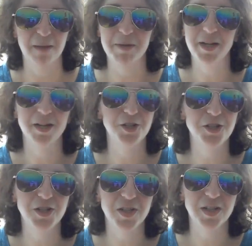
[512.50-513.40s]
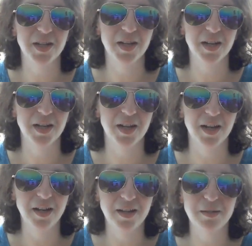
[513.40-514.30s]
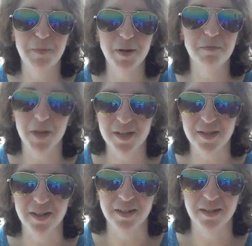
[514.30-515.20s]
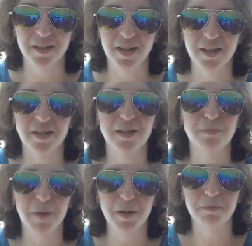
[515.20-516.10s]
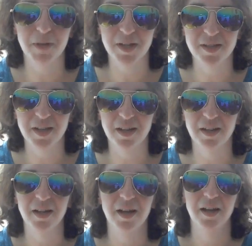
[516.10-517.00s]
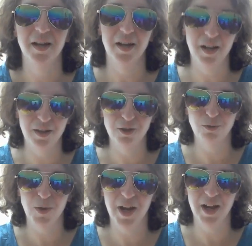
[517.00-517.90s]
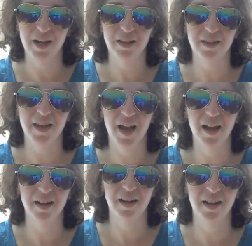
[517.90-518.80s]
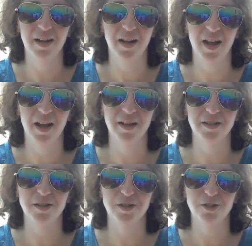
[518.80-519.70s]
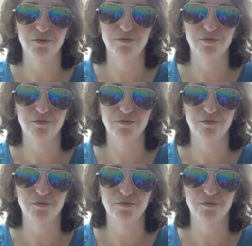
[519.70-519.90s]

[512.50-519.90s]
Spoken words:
I mean, it's been a blessing. It's been a blessing in the way that it has